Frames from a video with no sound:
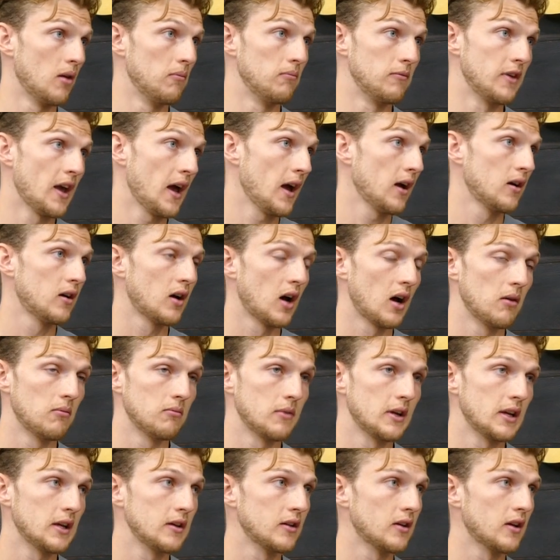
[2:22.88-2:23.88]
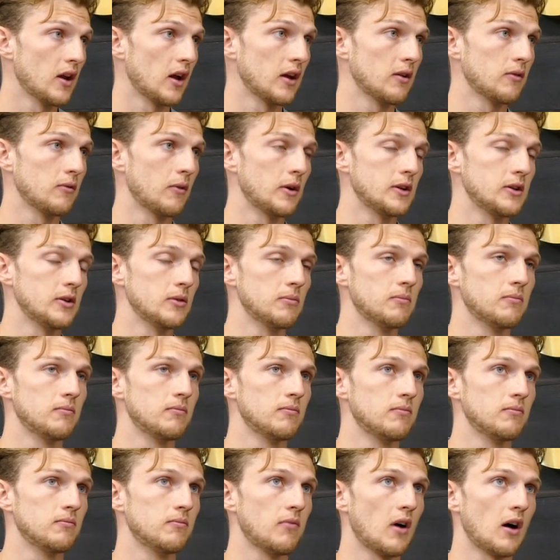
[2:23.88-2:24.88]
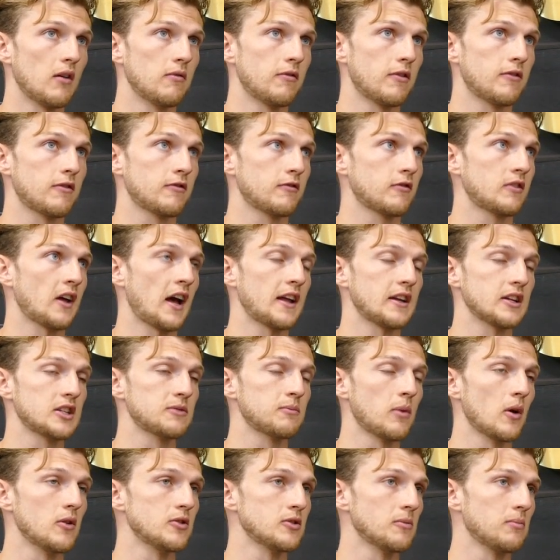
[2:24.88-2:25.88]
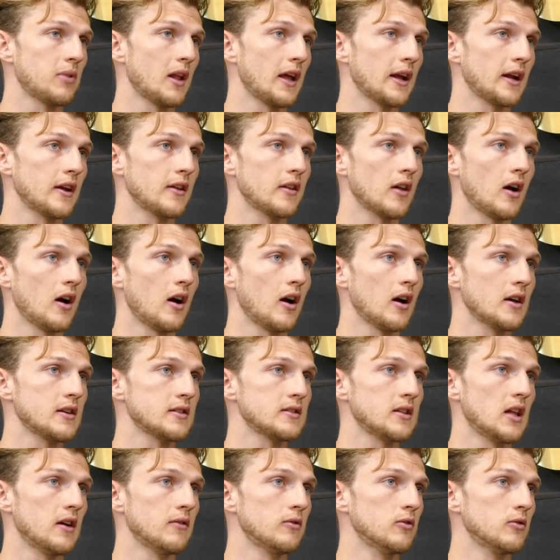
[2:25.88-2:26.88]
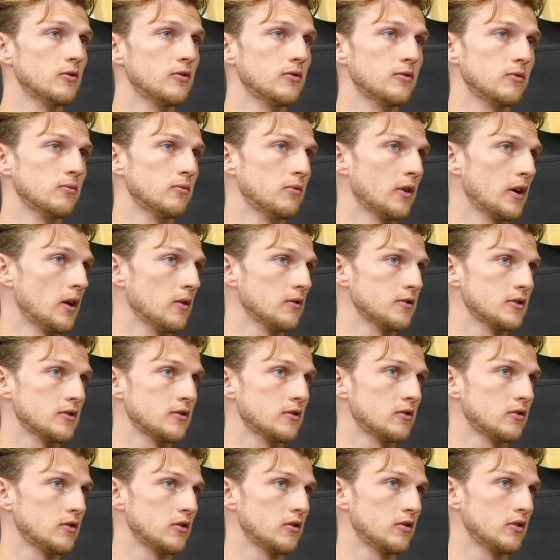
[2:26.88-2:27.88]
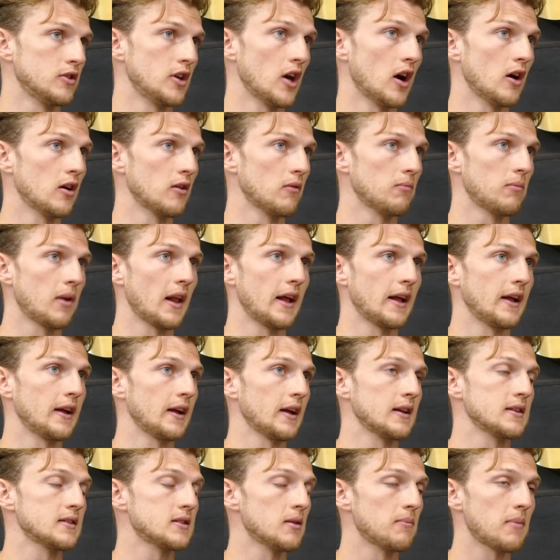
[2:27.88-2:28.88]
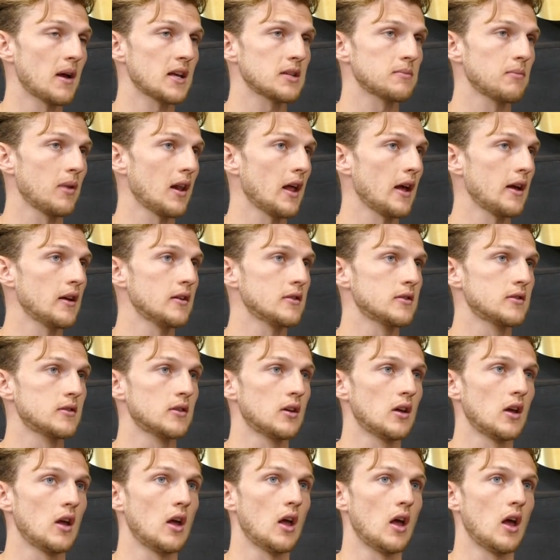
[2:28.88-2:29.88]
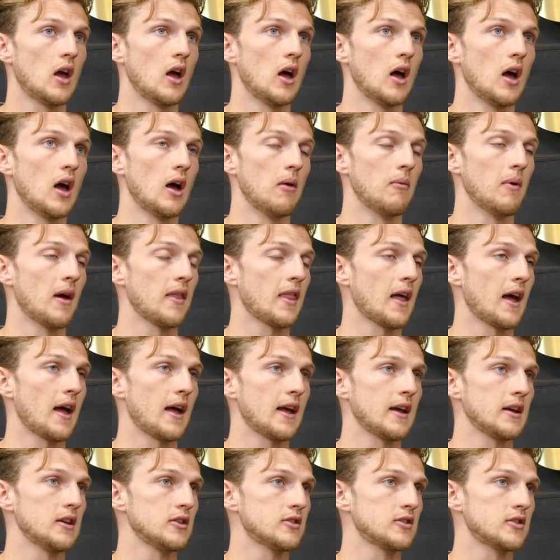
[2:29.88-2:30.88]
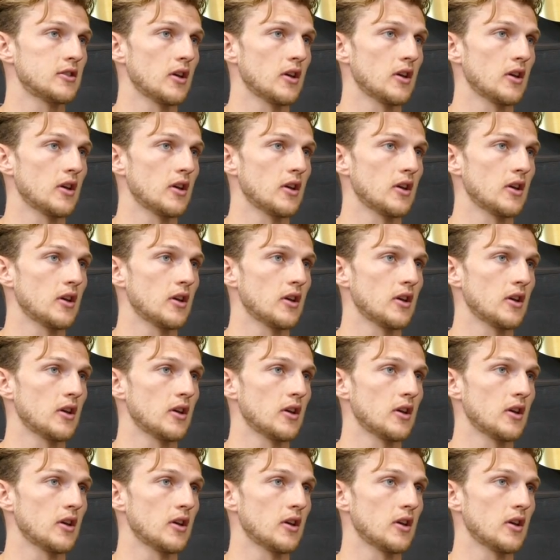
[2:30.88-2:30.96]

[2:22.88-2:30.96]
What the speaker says: Yeah, I mean, I've had exposure playing at the highest level when I was young, playing against the best players at that age.